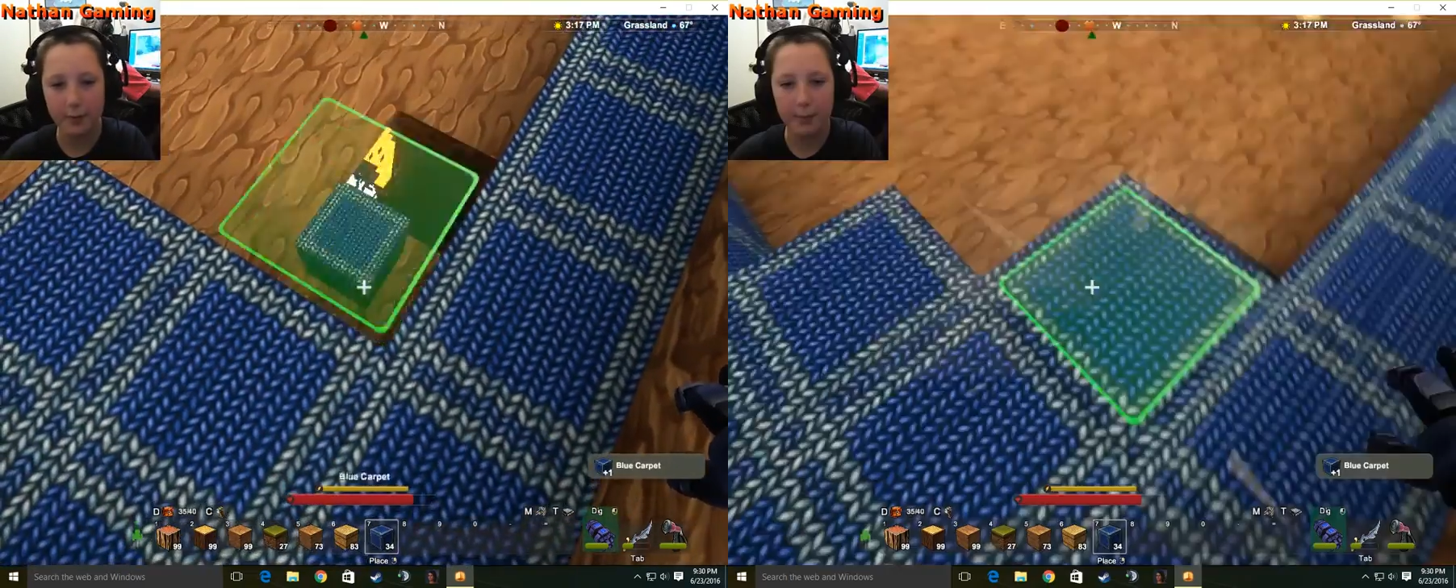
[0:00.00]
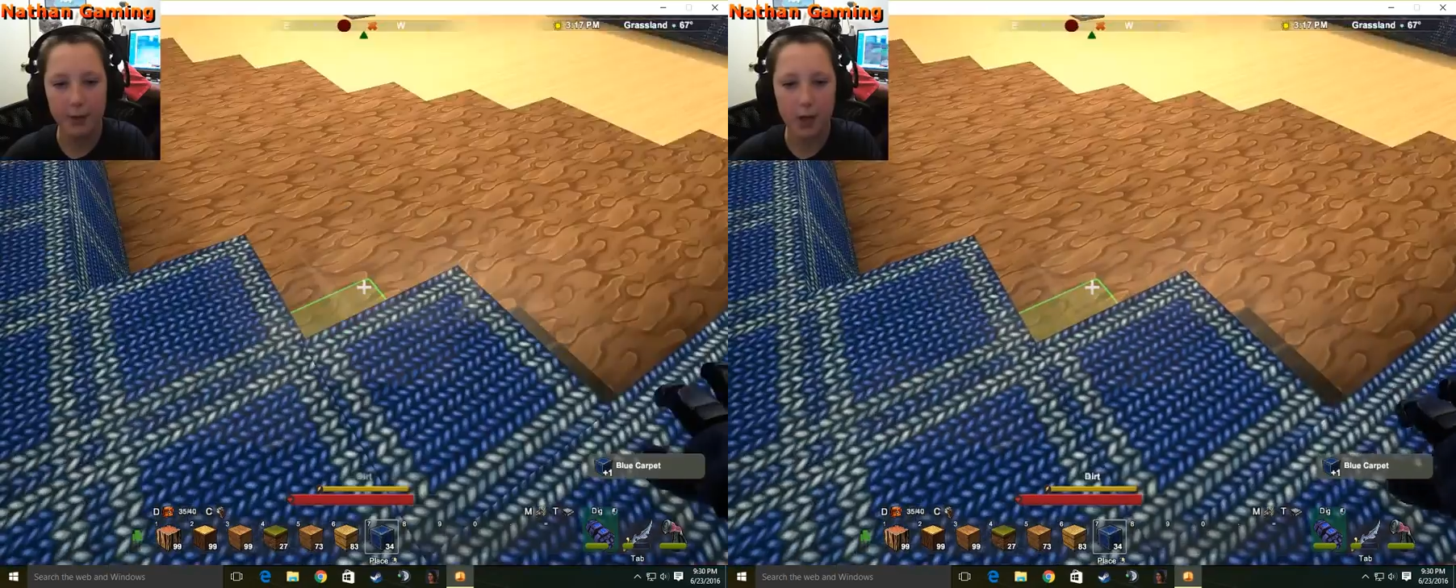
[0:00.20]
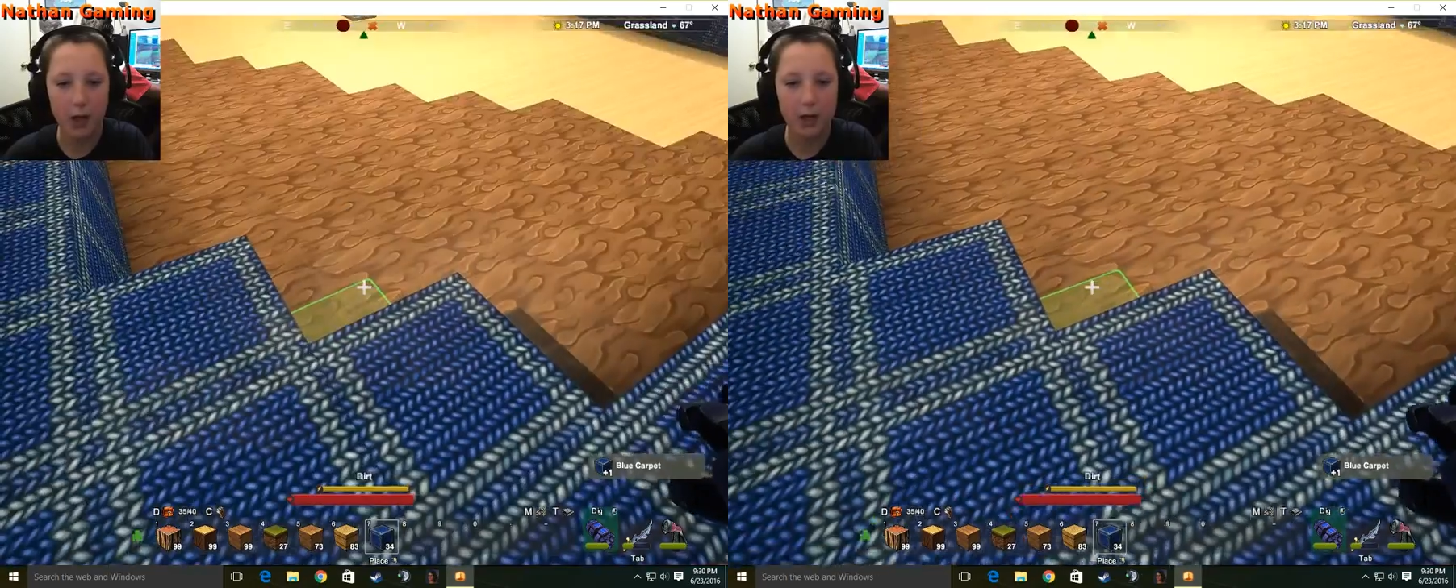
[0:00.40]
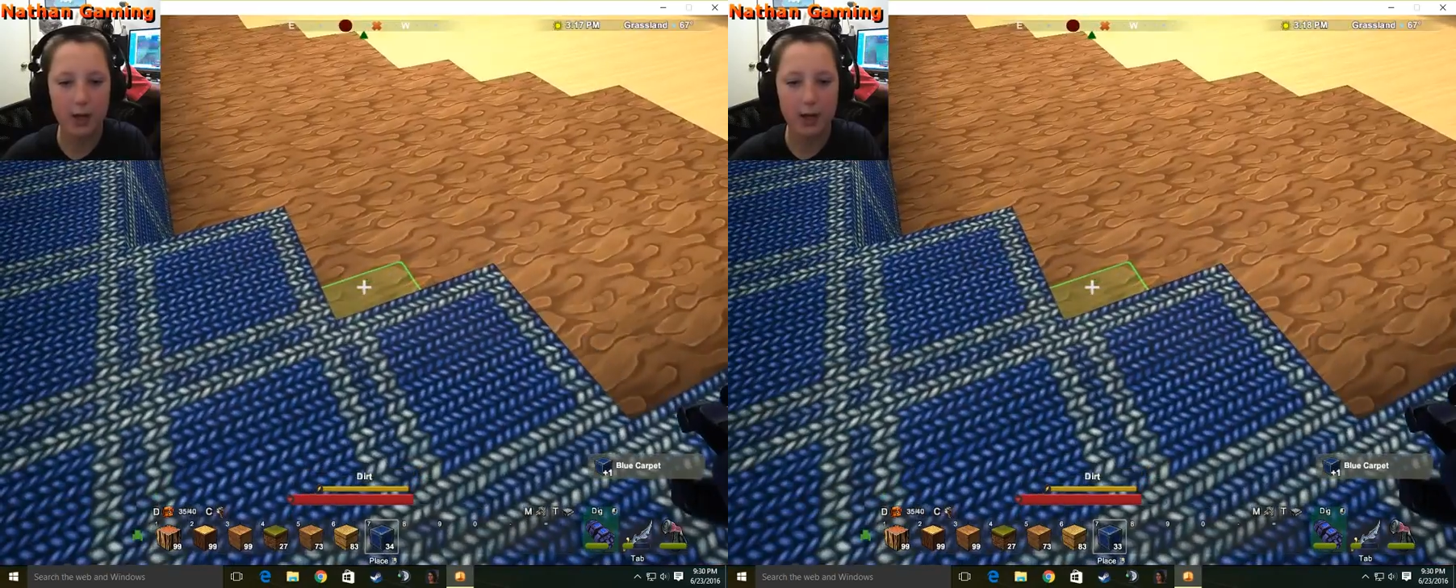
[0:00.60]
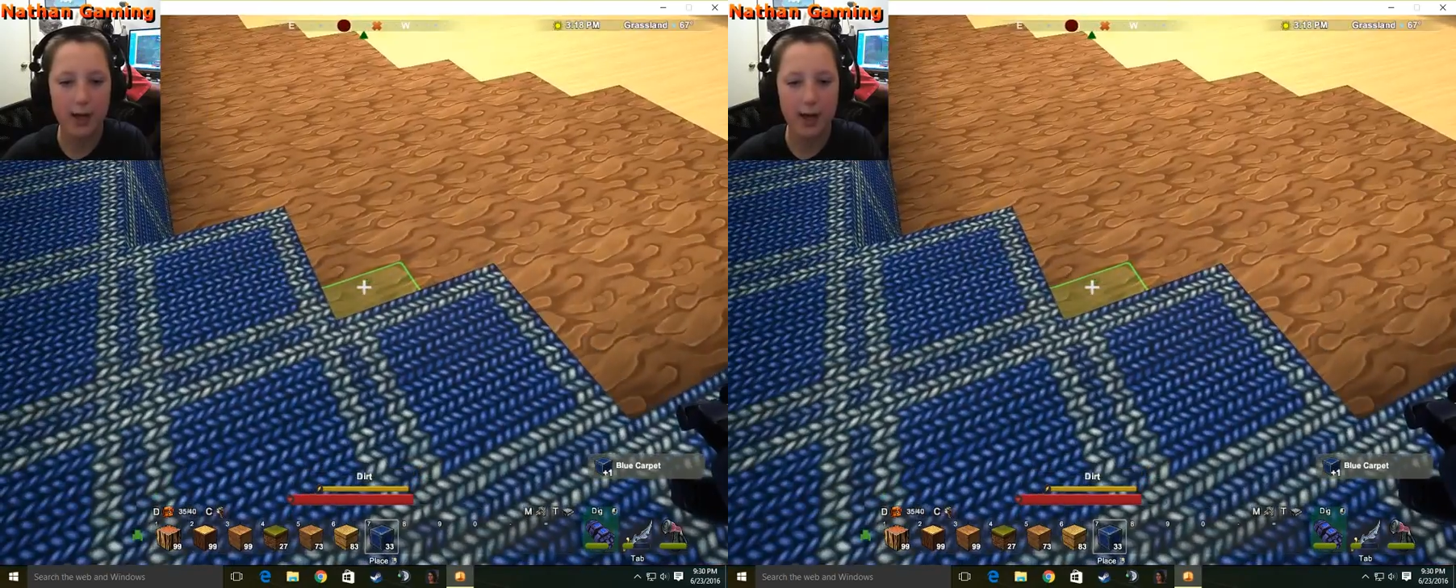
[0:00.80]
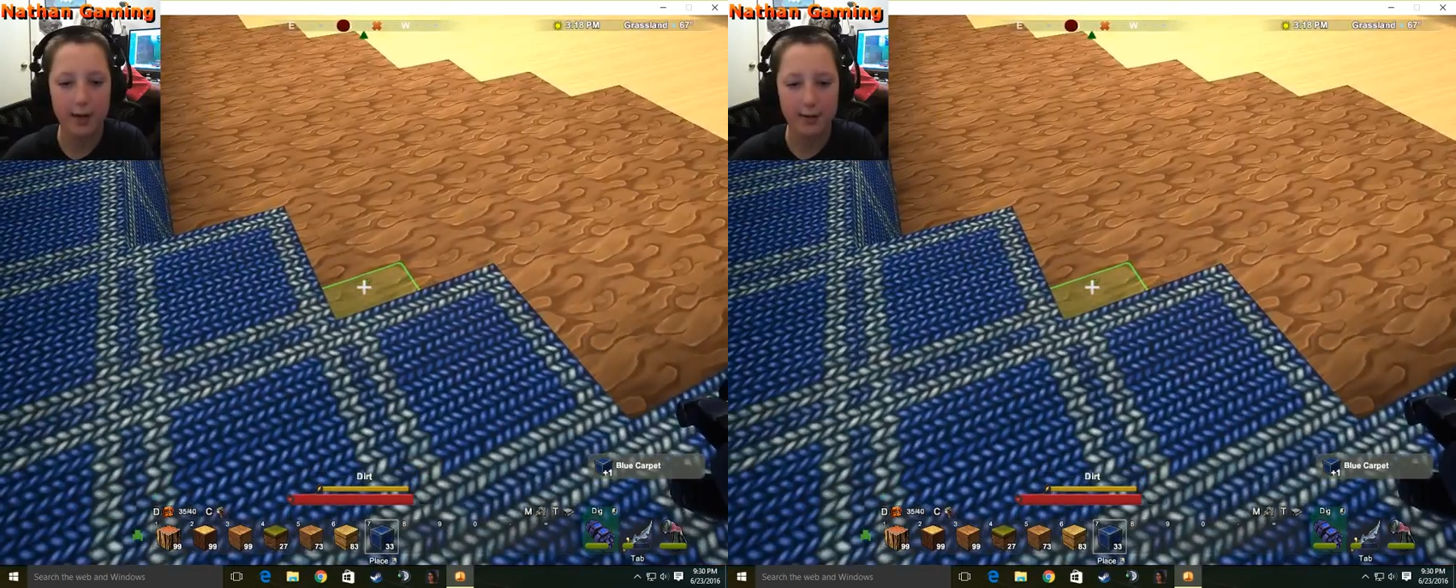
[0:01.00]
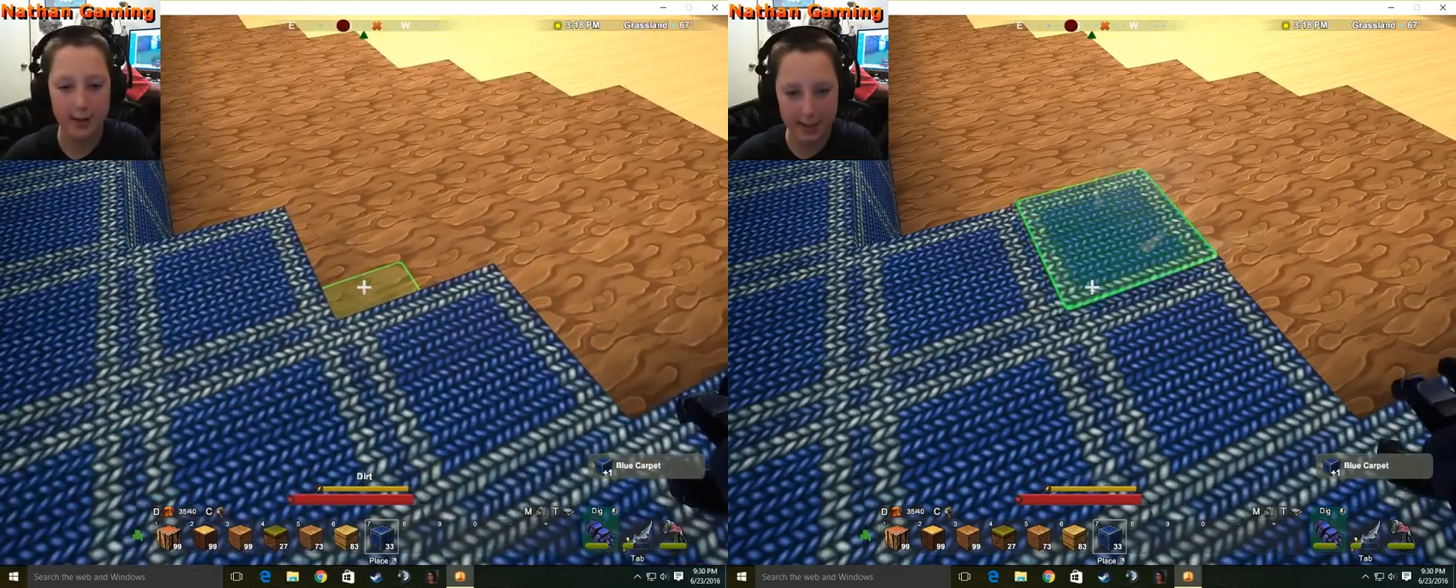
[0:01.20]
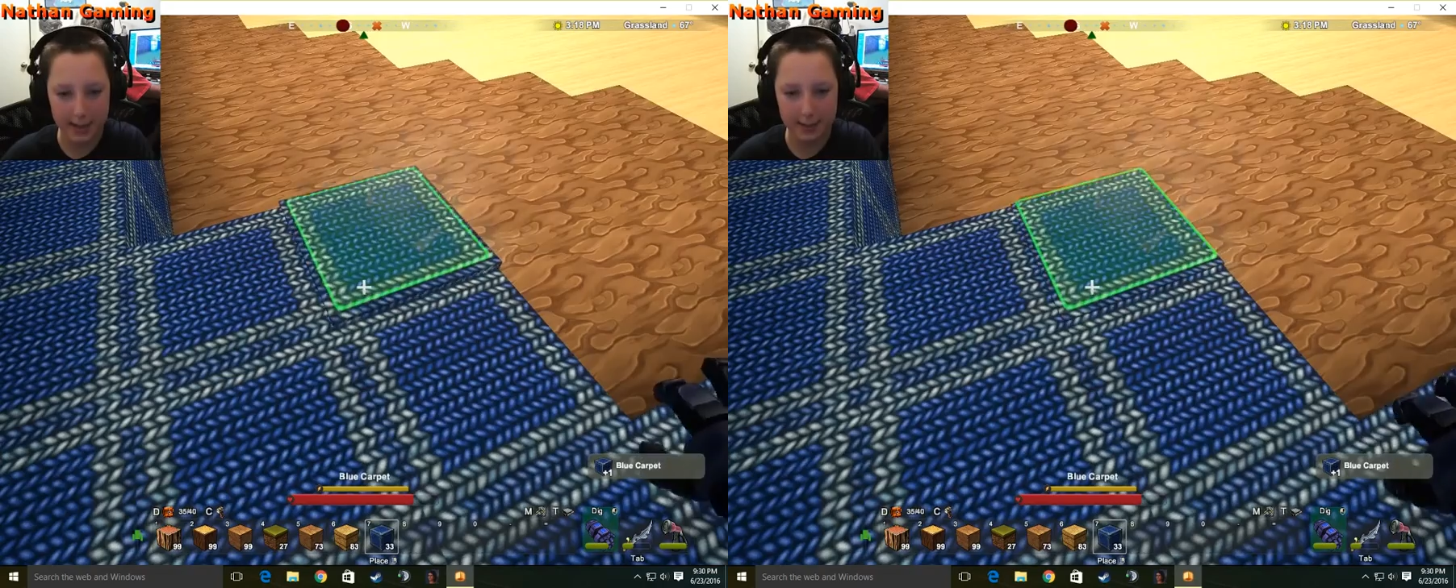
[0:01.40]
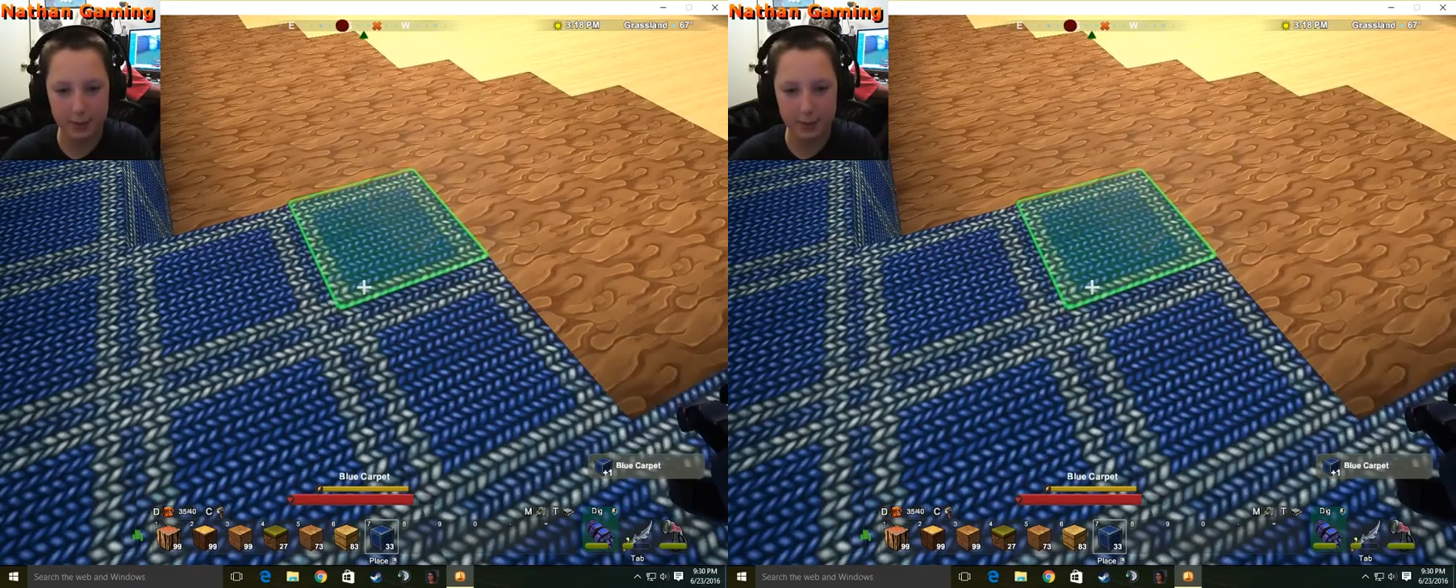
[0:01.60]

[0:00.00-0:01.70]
block at a time.